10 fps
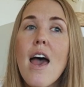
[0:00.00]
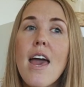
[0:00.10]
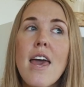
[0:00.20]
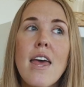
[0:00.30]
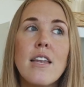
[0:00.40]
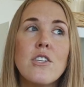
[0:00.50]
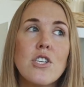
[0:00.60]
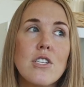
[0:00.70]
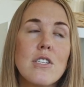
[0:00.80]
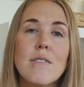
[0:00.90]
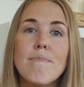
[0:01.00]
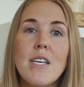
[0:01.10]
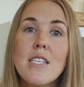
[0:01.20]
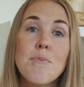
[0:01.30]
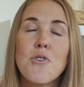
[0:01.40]
and just
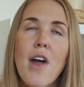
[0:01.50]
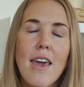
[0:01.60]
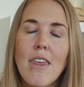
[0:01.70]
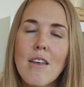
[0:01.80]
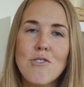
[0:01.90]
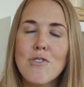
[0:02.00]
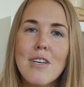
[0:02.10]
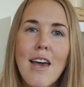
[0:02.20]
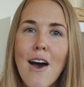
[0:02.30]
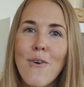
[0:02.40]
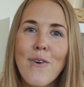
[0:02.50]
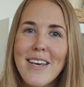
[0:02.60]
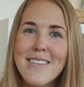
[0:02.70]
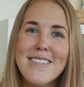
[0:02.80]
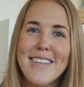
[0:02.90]
it's miraculous really how
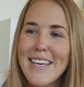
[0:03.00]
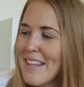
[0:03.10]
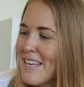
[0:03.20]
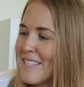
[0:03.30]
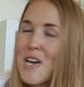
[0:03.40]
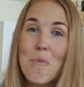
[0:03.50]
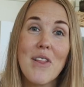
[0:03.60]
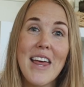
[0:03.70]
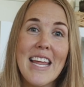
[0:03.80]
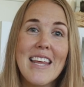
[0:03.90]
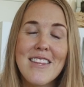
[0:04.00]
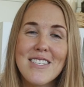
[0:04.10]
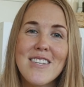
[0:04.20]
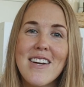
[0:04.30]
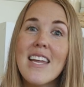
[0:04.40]
easily these come clean in the
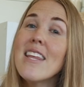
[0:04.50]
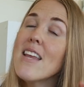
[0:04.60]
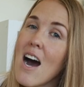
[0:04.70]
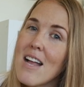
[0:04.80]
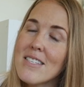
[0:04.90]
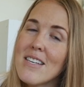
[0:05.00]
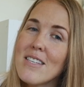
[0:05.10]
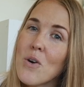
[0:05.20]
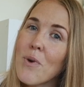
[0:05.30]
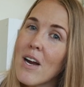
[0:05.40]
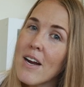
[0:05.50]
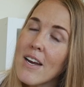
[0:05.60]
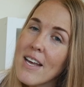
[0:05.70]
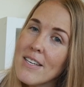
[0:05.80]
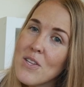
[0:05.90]
sun in the hot sun so we are
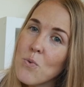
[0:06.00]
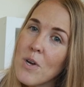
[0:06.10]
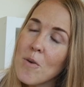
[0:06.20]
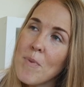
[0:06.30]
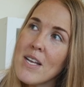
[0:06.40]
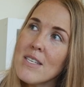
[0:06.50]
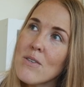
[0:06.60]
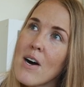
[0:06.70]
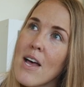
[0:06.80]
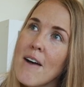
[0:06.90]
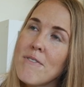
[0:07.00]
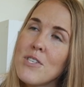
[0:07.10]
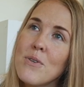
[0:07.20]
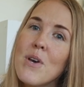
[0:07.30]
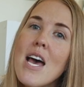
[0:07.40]
getting into the winter months so I'll have
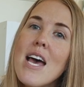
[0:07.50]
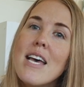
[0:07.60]
to